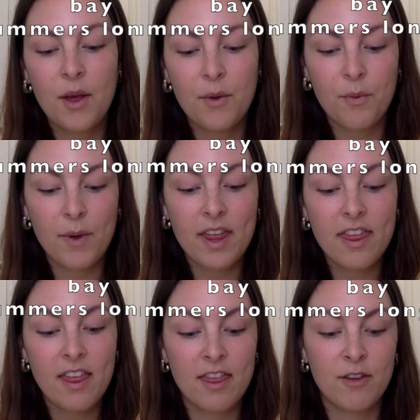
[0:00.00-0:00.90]
with
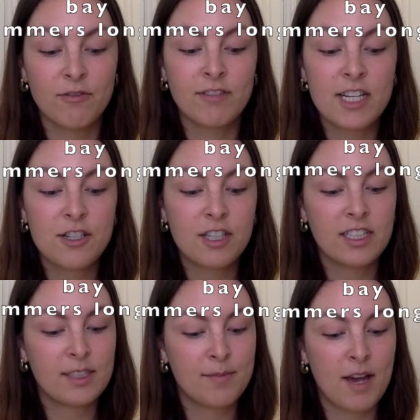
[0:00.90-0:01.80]
the rich
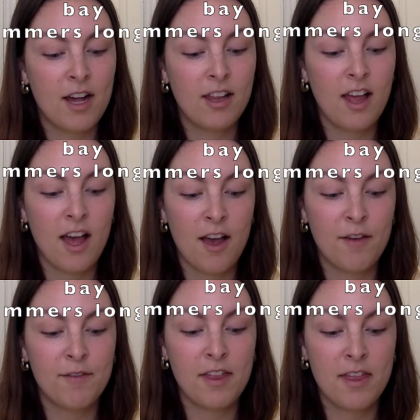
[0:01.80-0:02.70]
smell
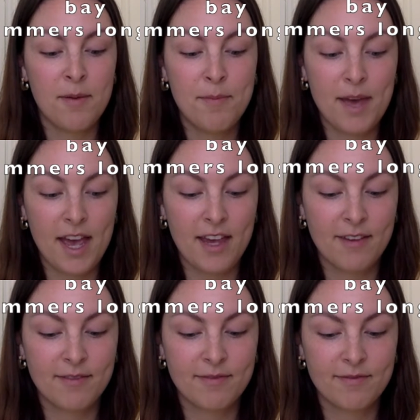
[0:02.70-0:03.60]
of the bay.
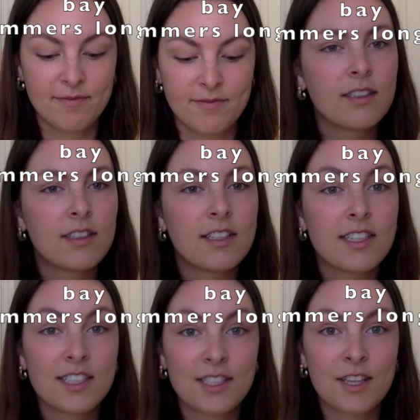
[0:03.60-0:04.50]

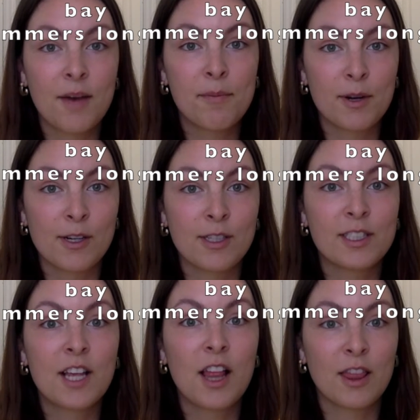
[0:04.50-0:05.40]
Summers
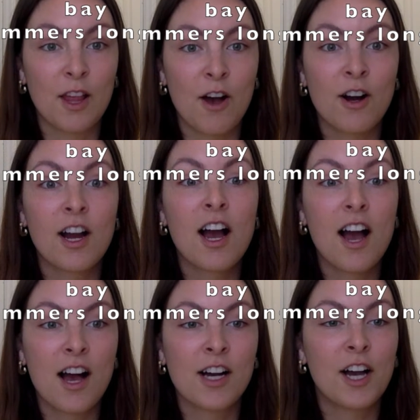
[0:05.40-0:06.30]
long
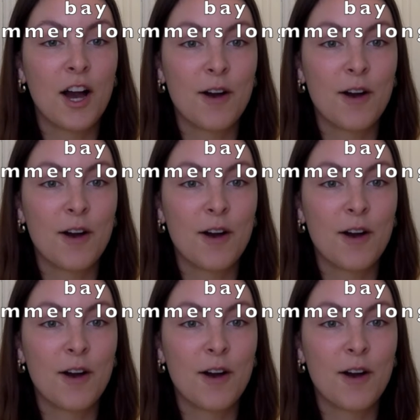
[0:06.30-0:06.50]
ago.